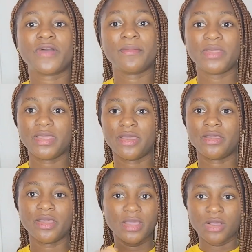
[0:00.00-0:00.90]
coming
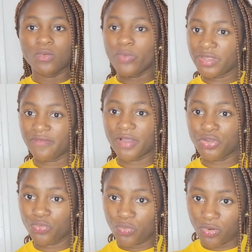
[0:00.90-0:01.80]
here whenever
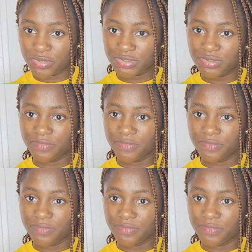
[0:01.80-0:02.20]
you want.